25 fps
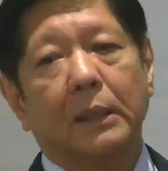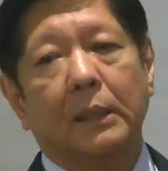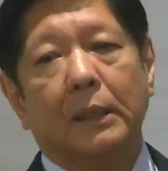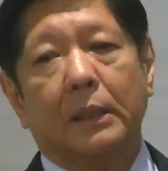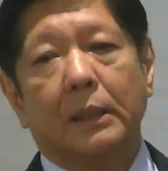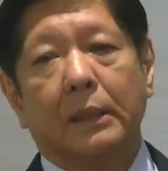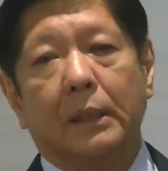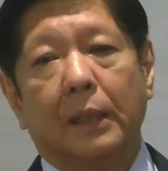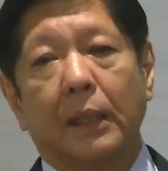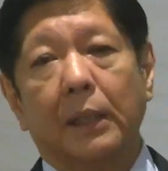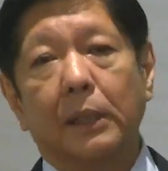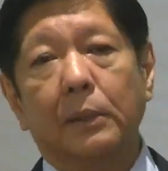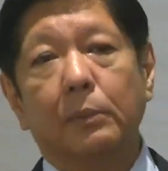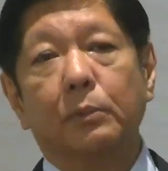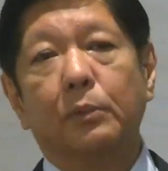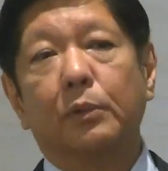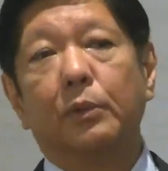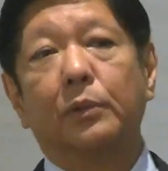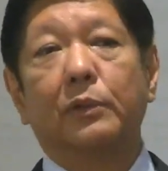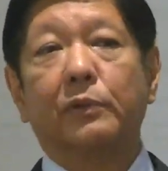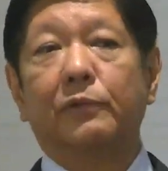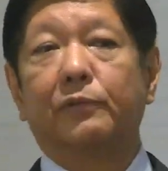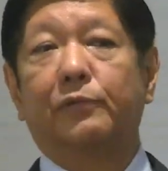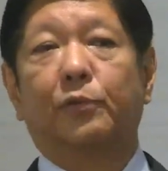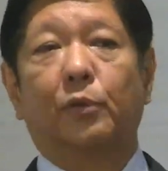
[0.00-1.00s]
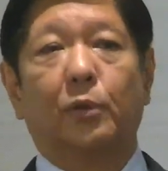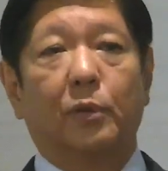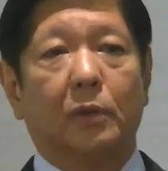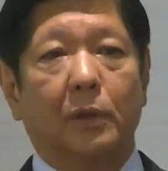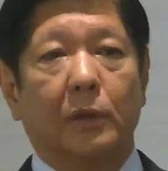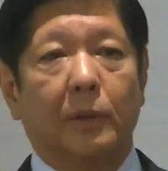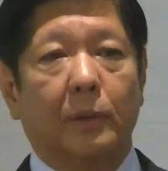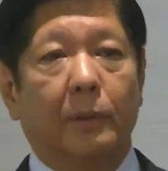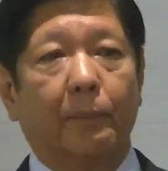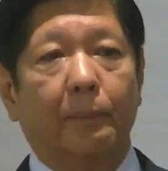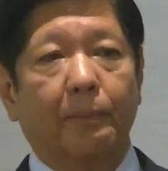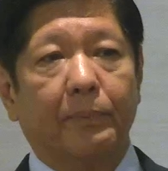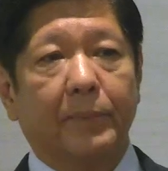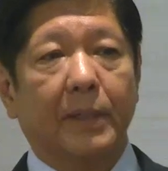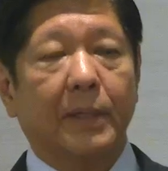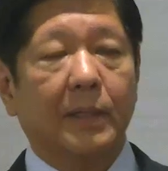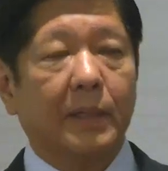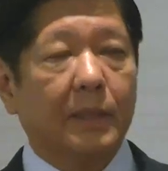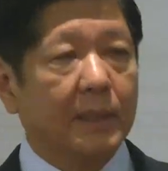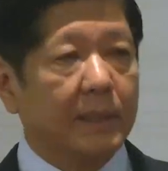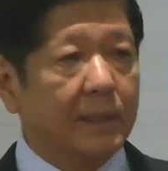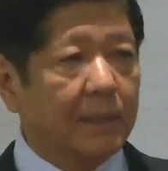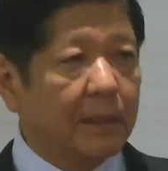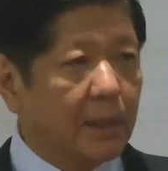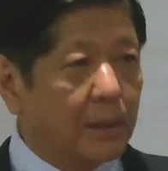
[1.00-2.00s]
came to the fore
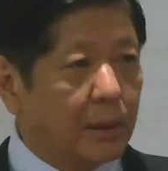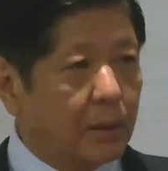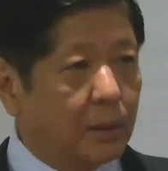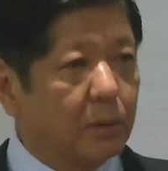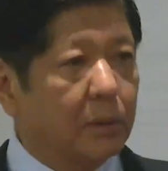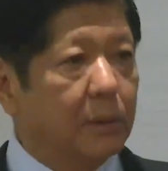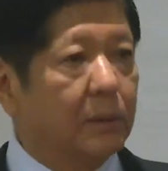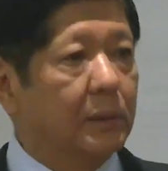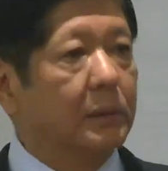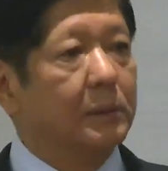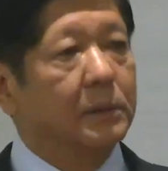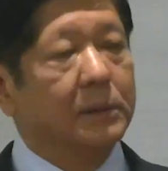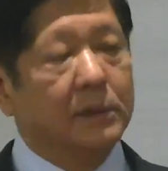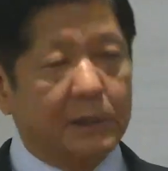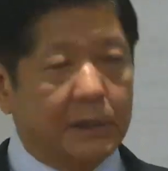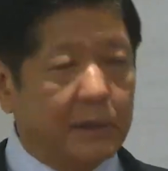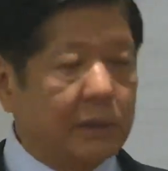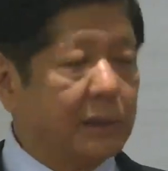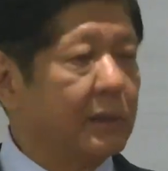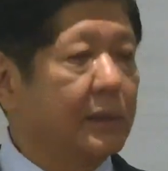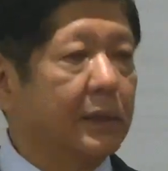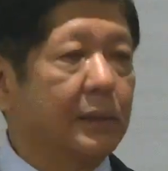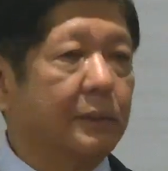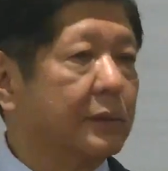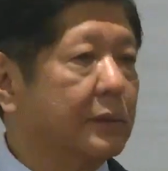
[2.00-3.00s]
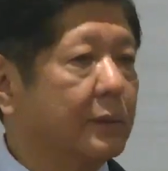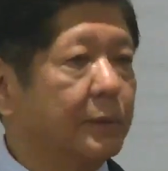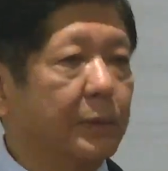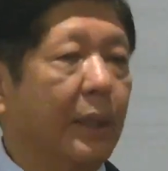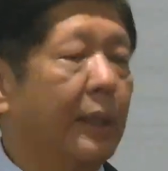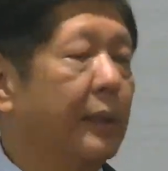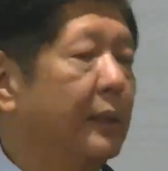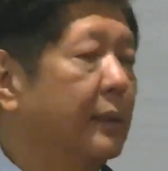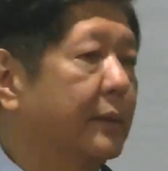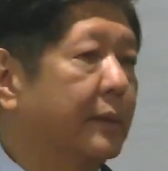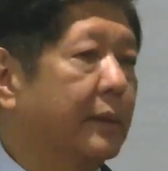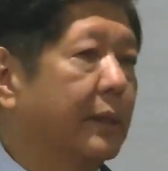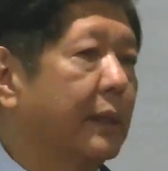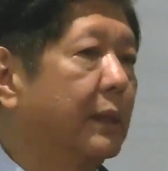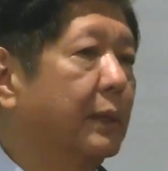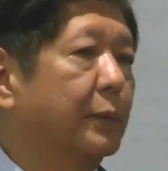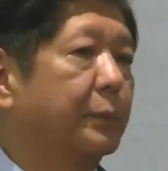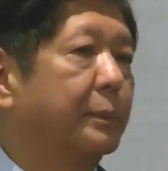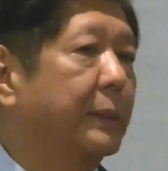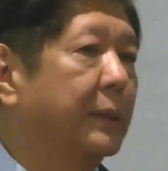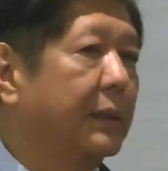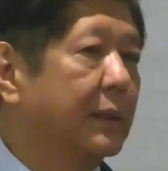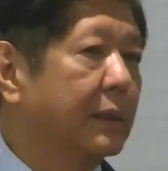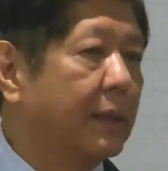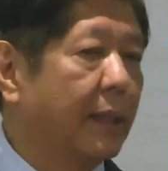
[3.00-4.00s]
in our systems, healthcare,
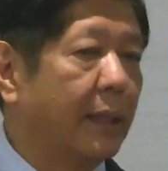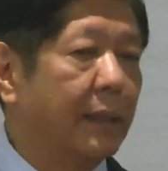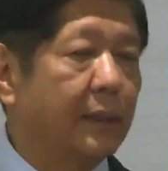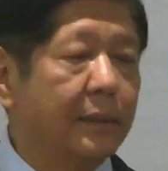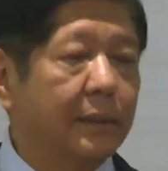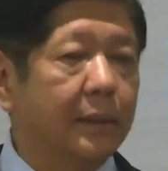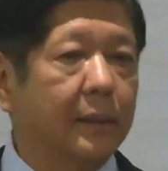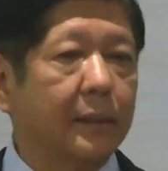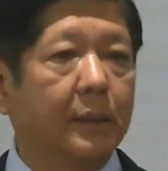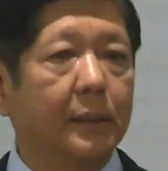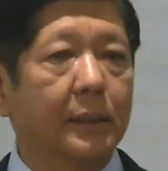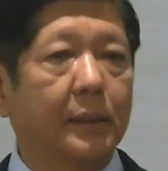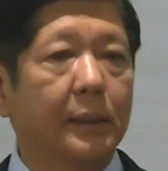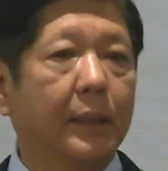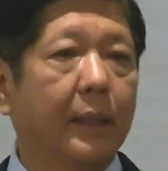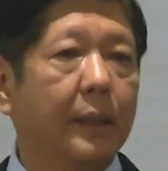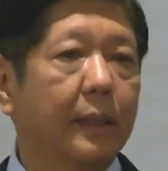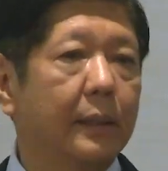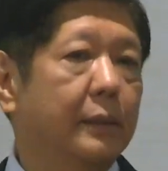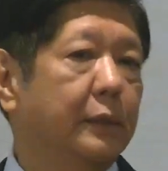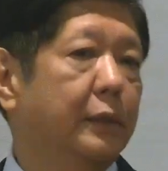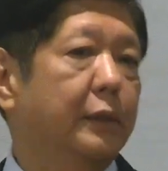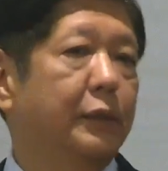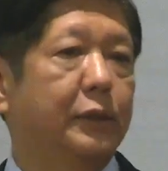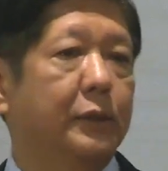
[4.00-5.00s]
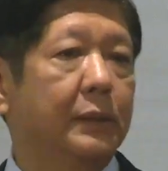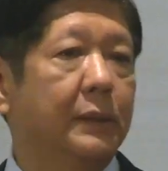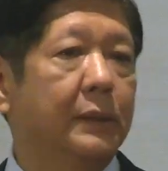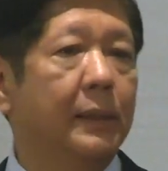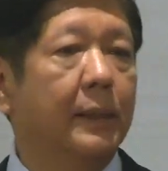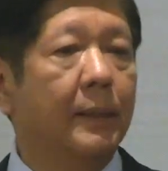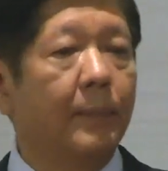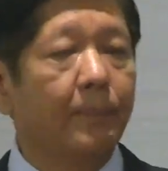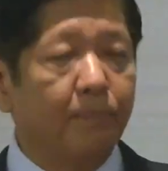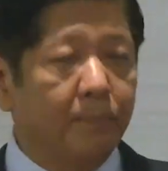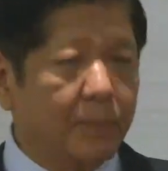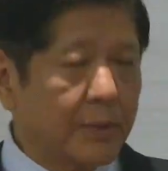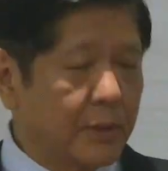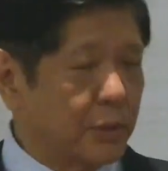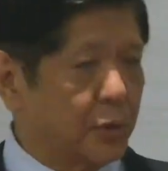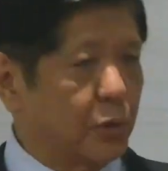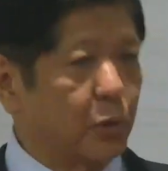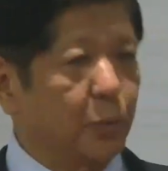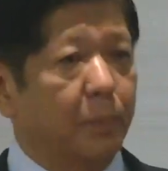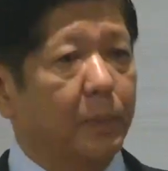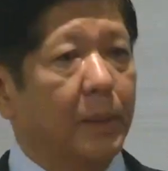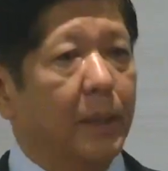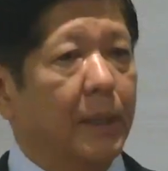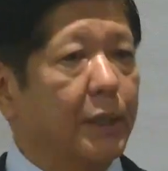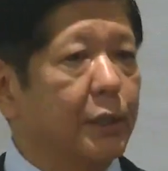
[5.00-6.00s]
be it healthcare, energy,
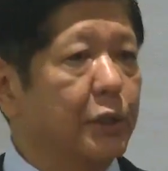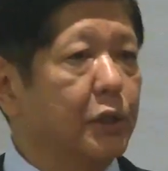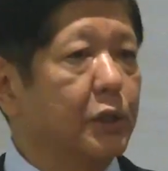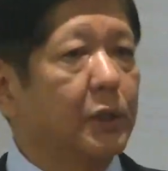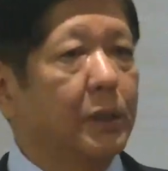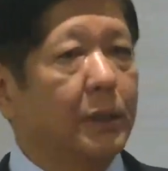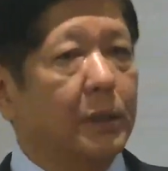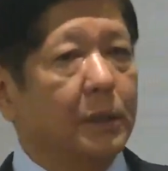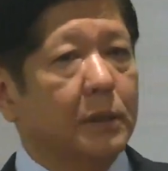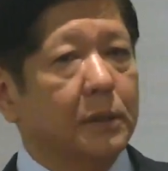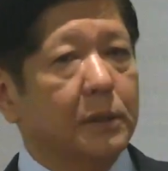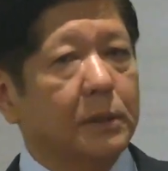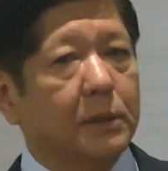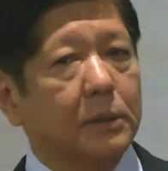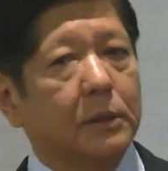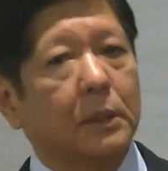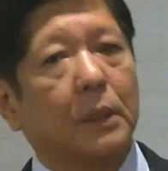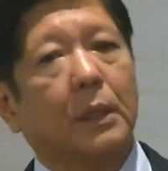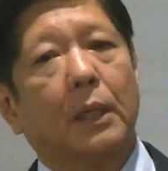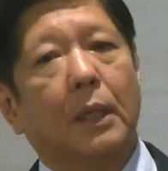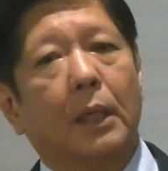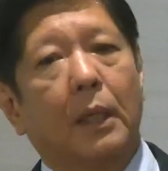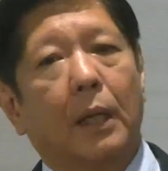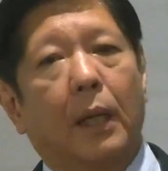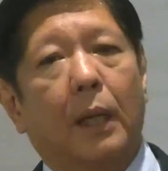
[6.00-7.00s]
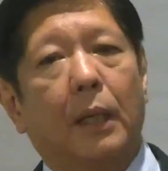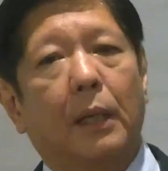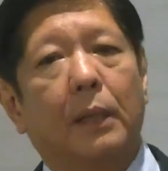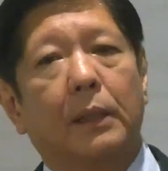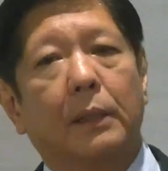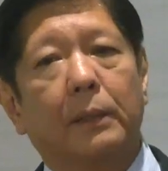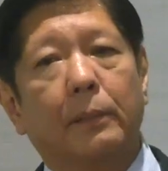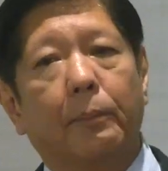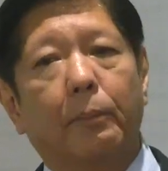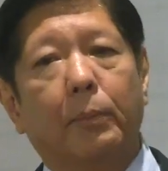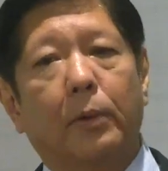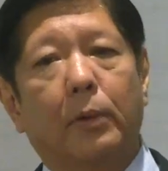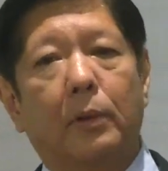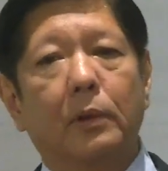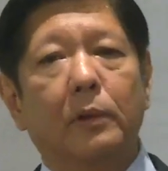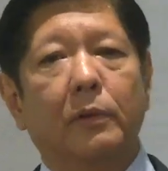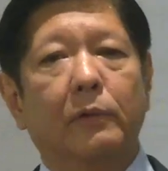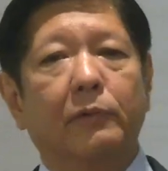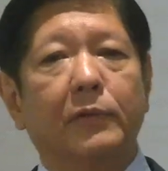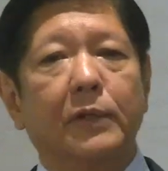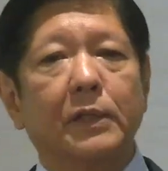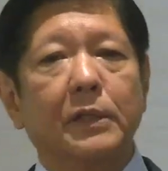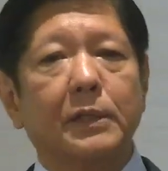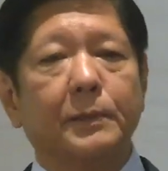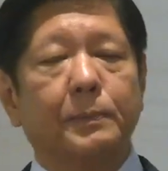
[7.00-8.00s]
supply chains, all of
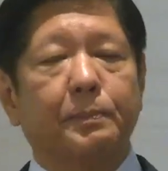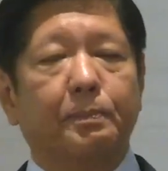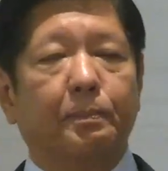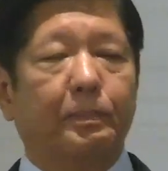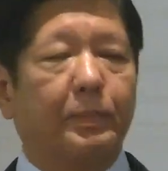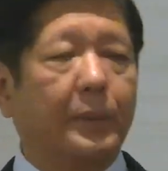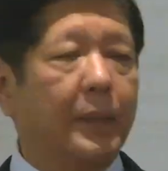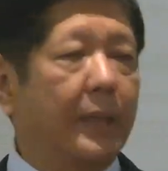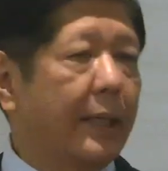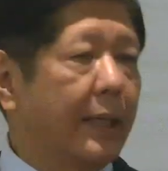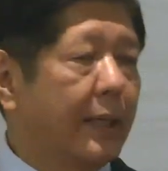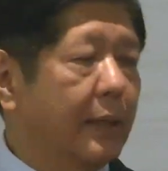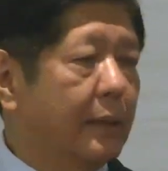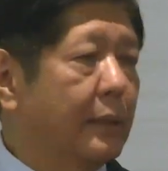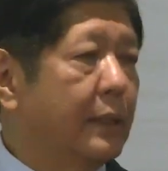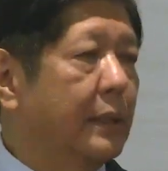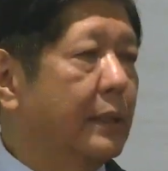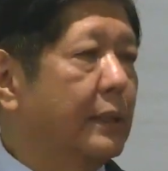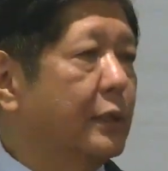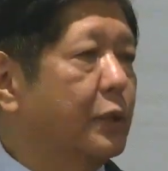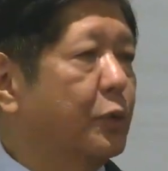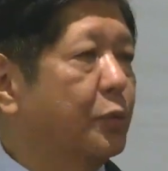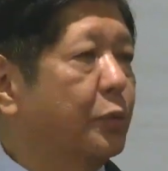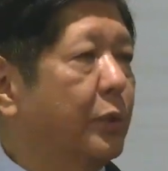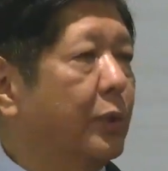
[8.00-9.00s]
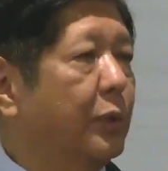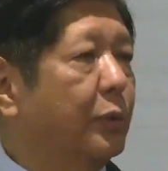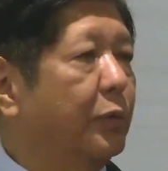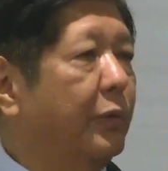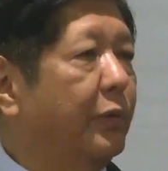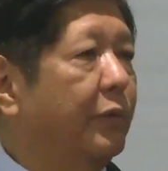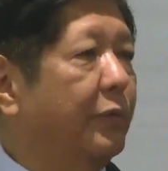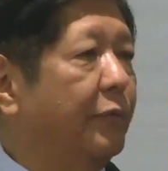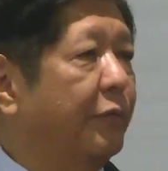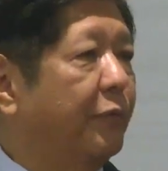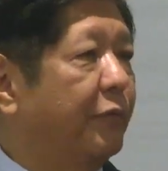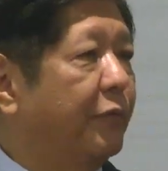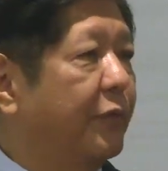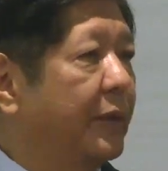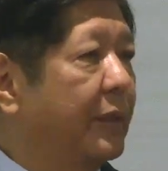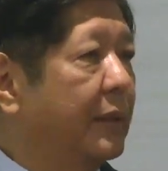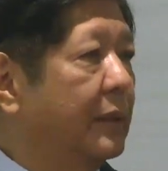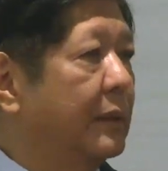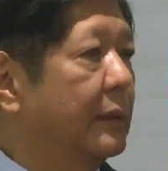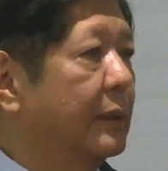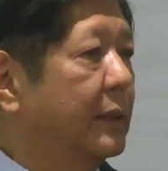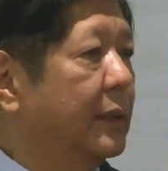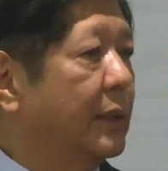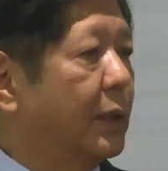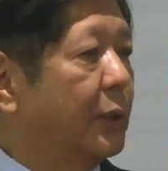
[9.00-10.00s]
these areas where we
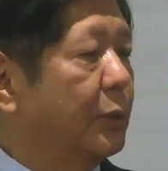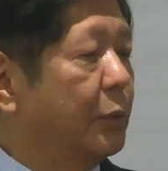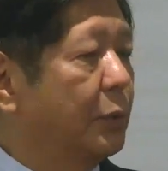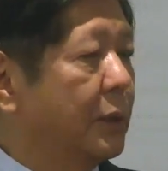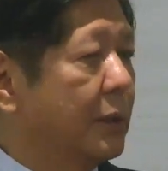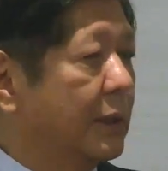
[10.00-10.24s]
feel that